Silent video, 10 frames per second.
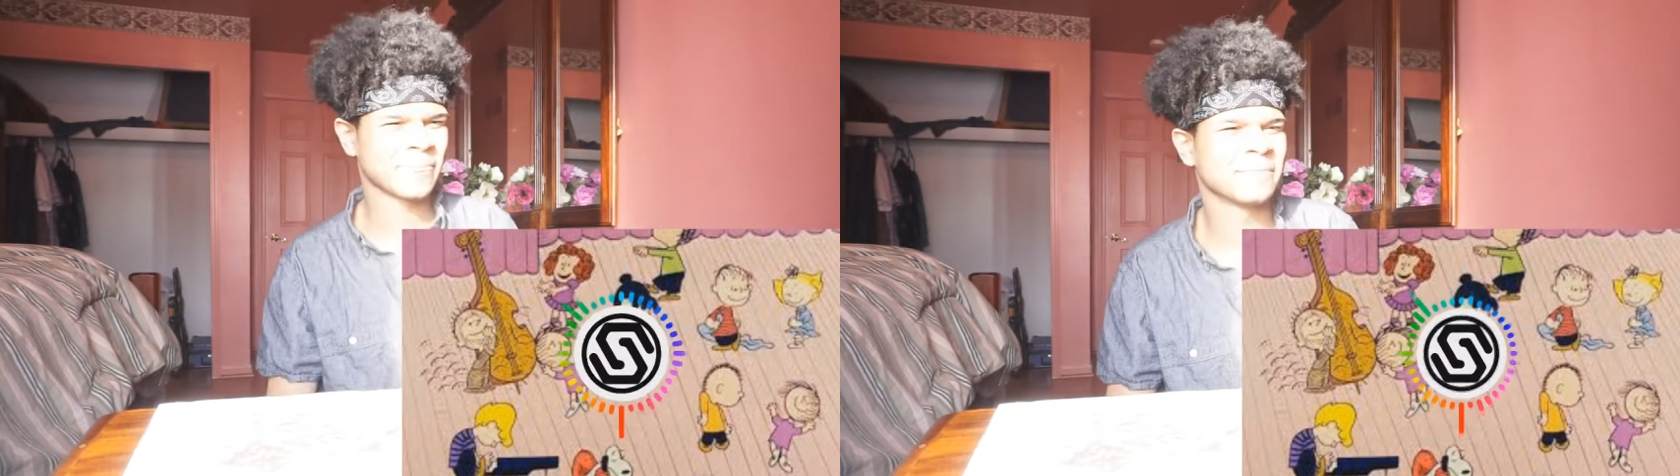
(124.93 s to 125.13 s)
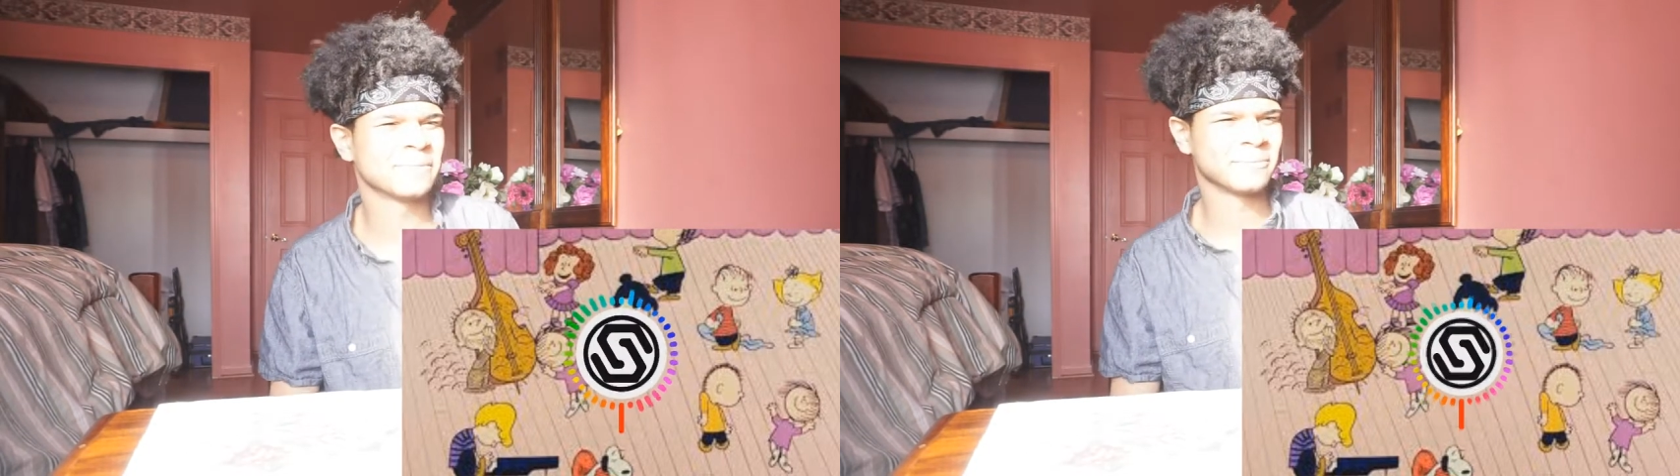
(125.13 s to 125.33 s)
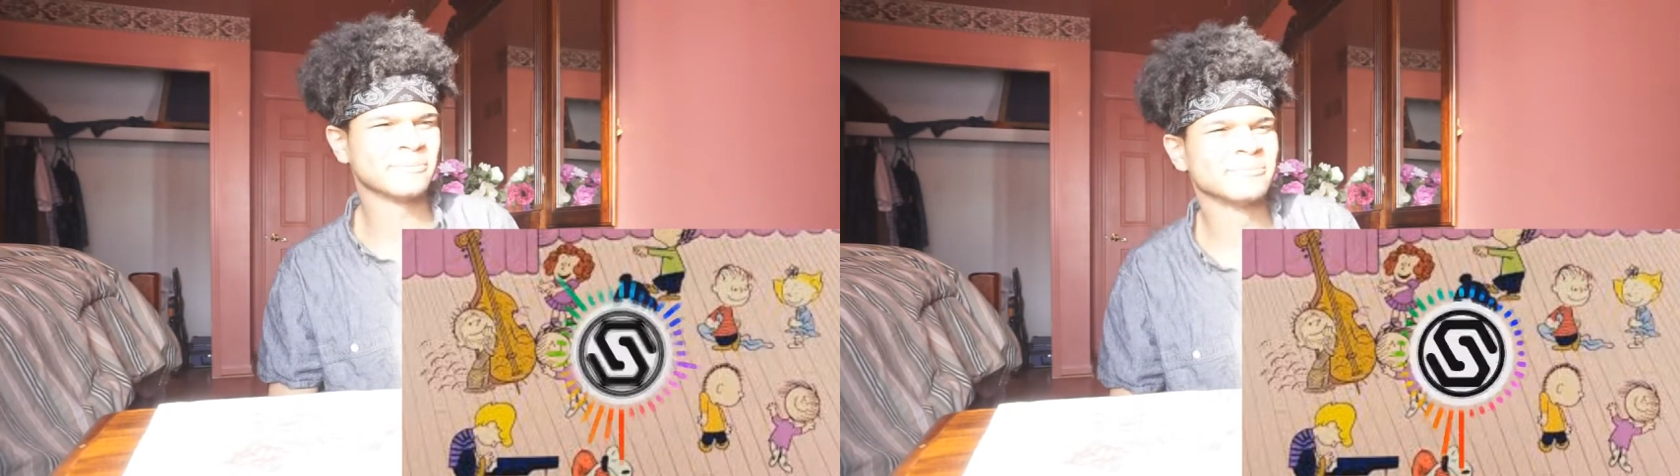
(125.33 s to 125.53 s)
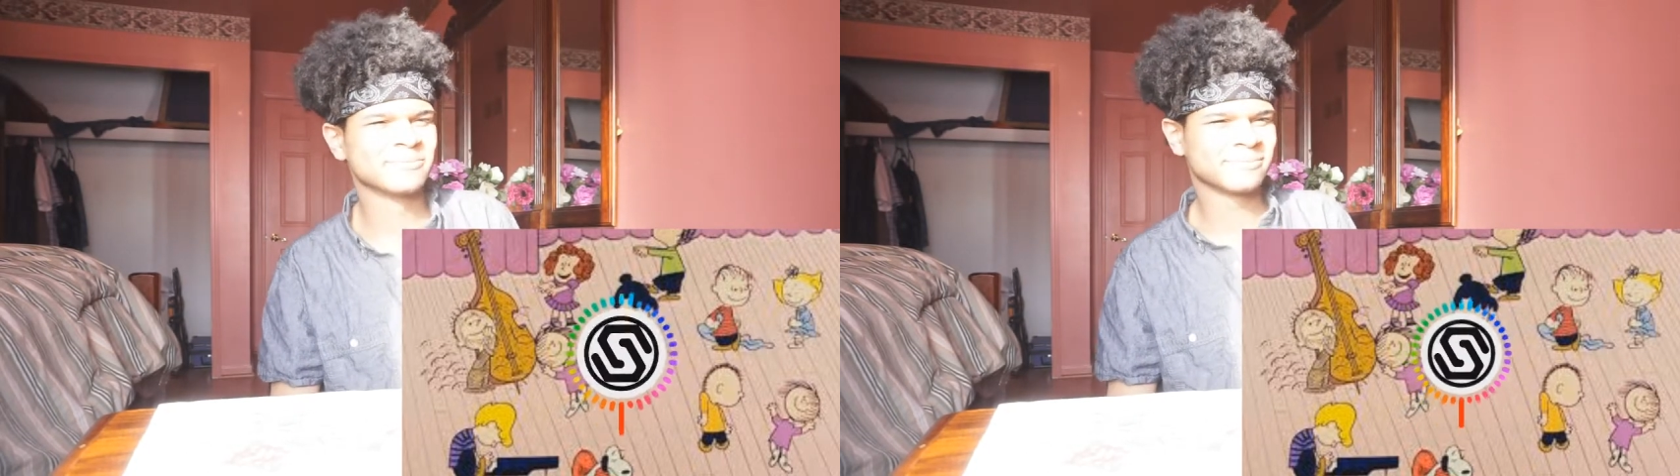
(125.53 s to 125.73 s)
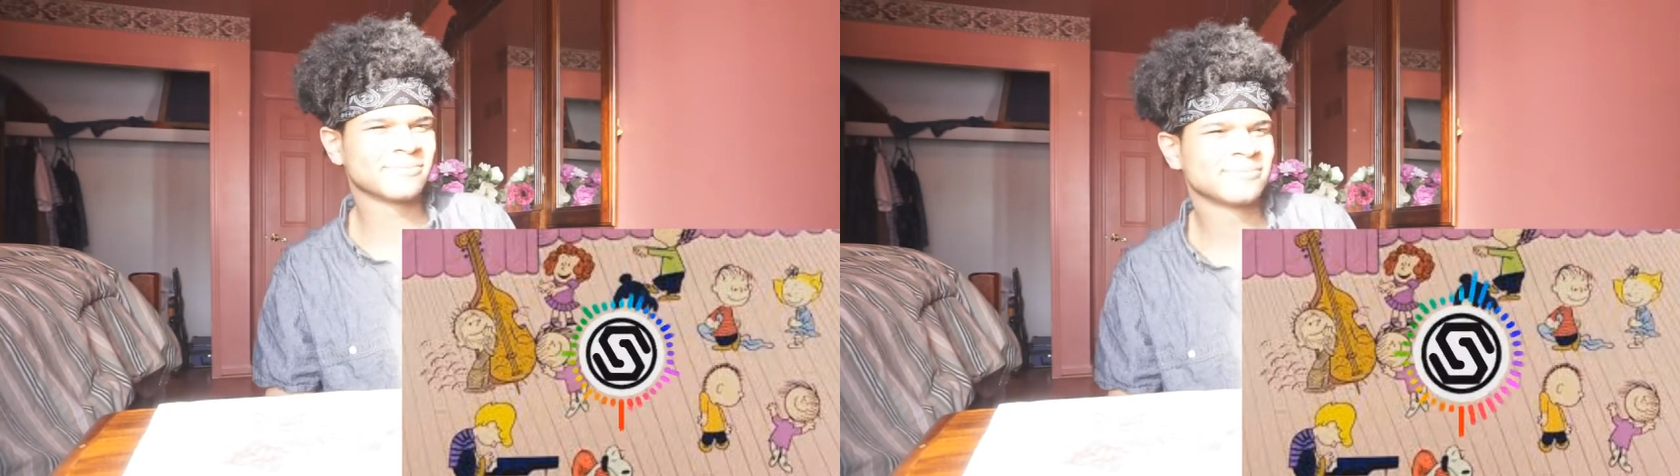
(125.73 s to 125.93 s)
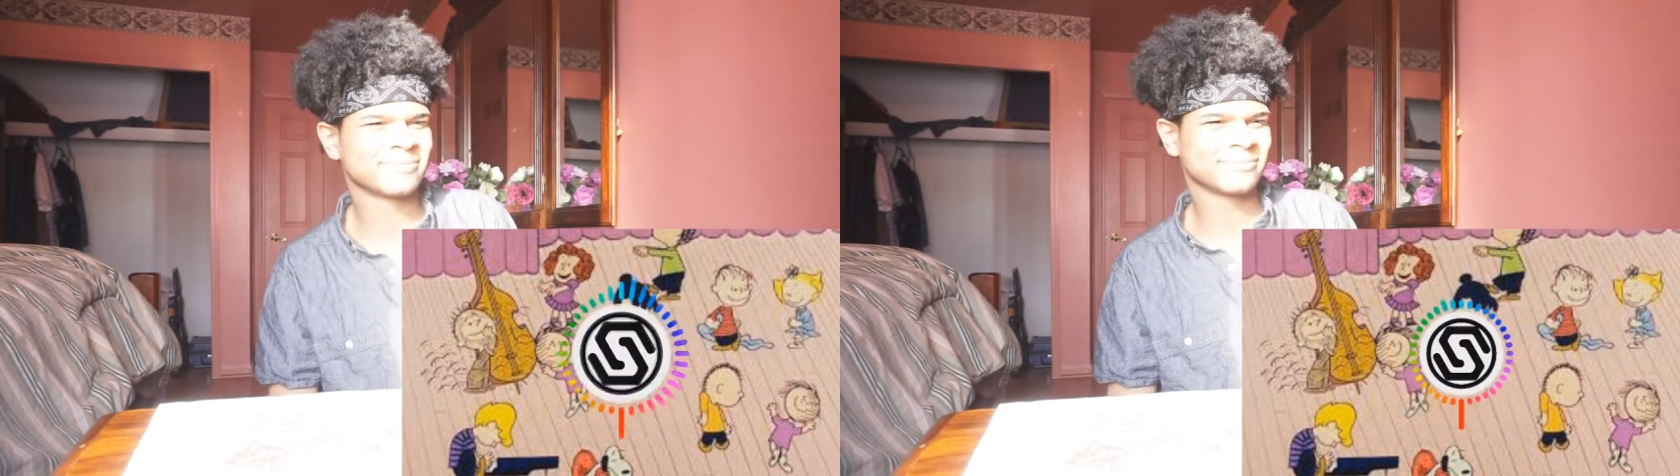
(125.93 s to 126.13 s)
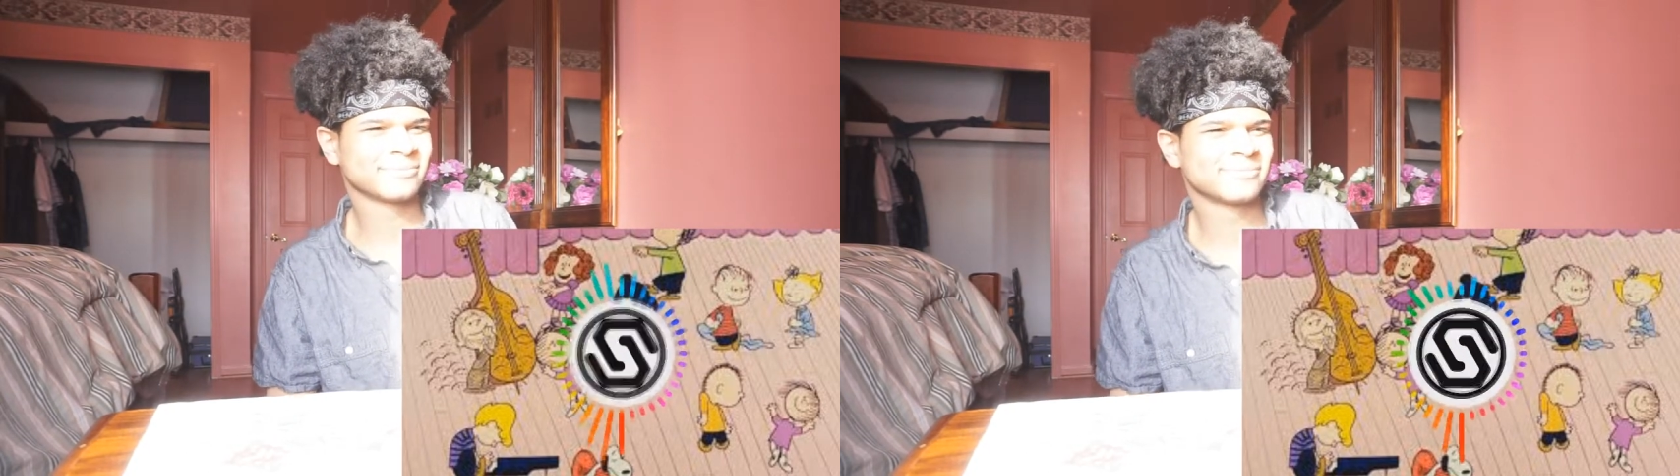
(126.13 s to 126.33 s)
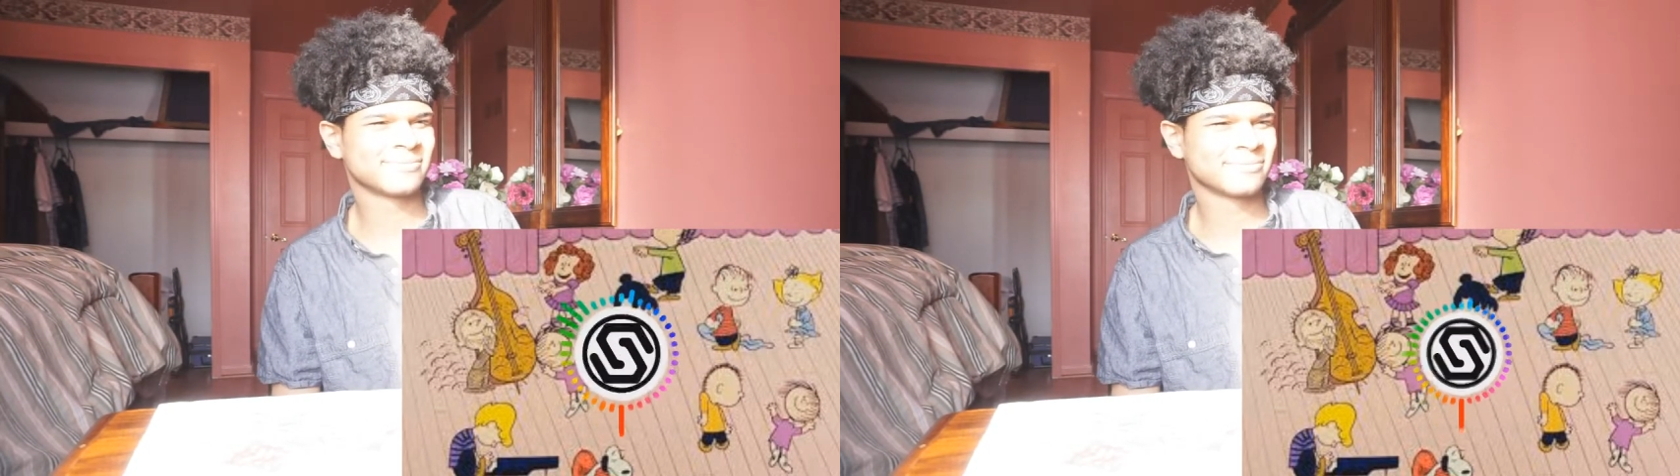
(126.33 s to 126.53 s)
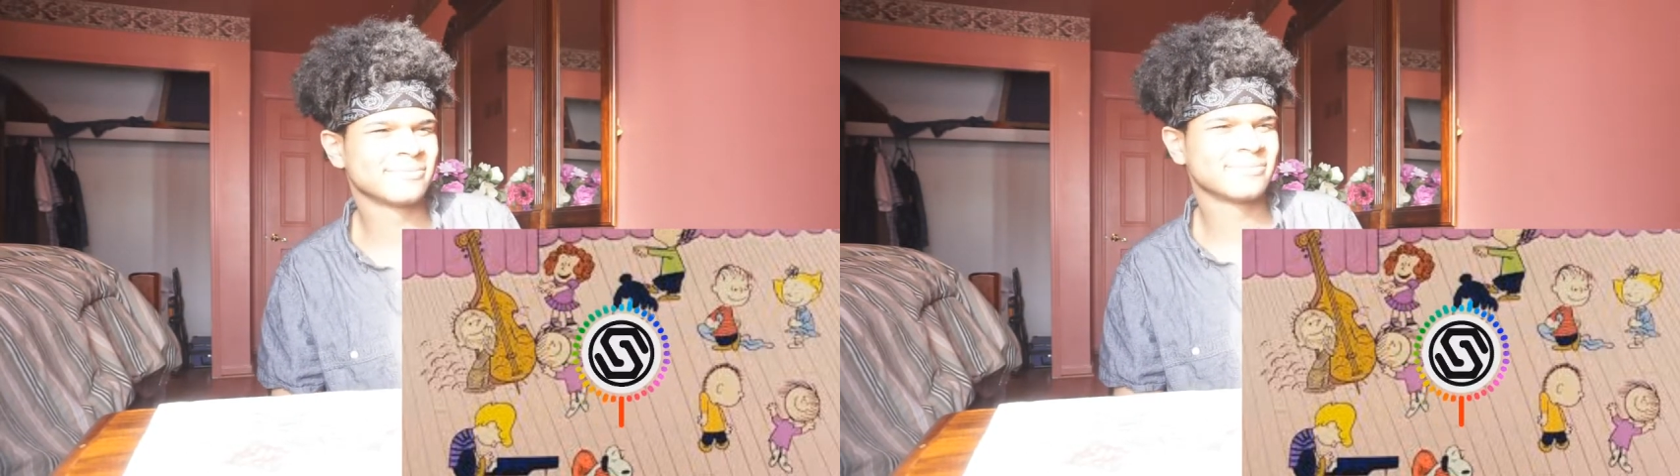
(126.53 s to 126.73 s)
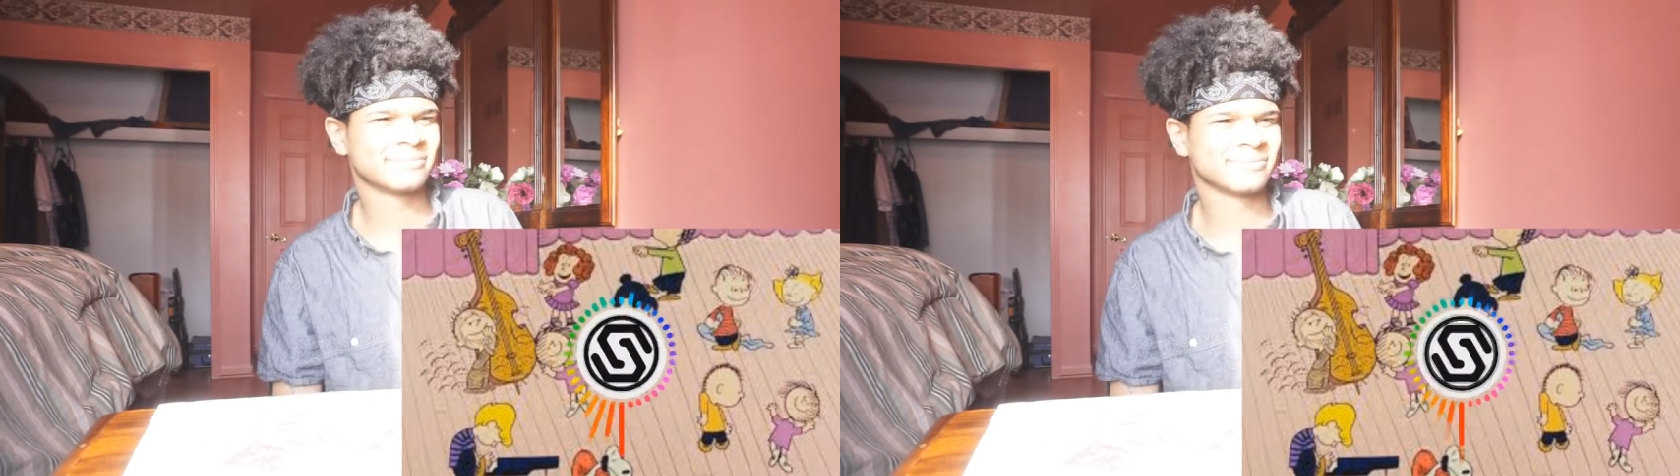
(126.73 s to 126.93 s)
where the fuck's my crown, ayy.
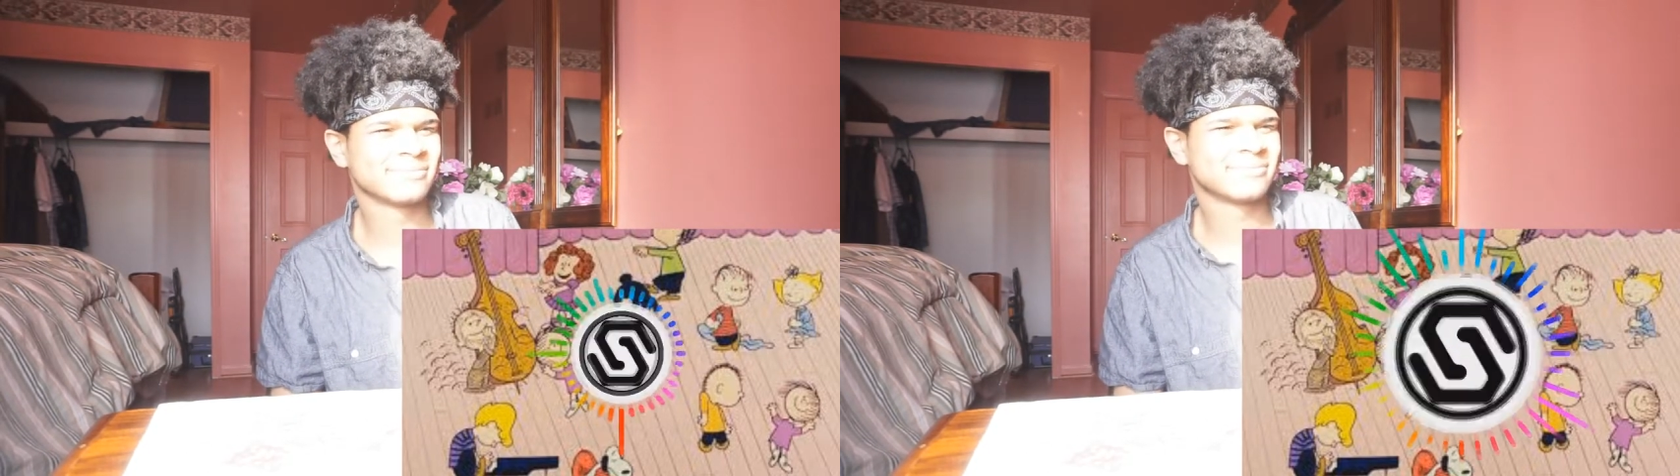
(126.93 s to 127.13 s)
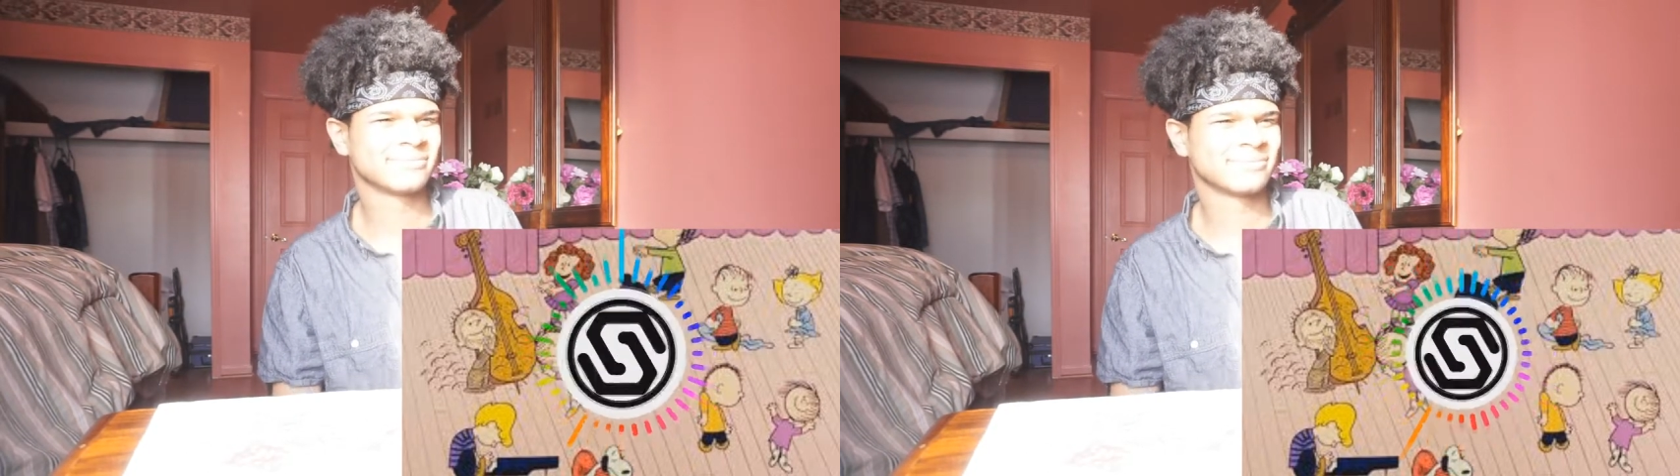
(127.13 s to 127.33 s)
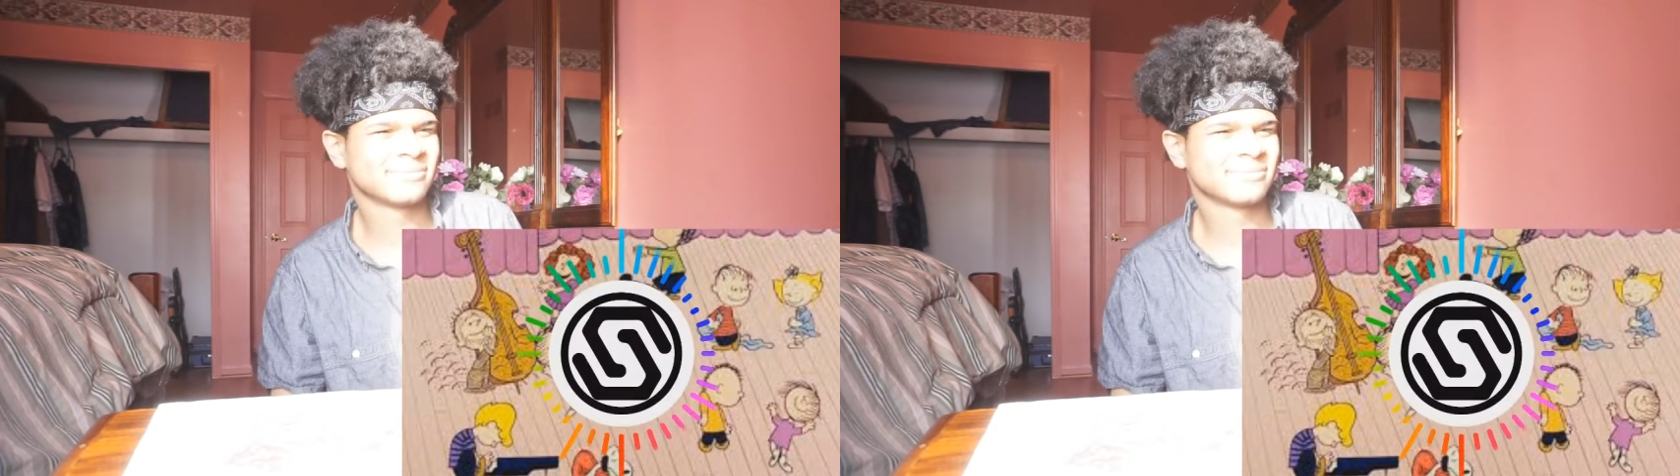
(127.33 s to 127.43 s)
Yeah.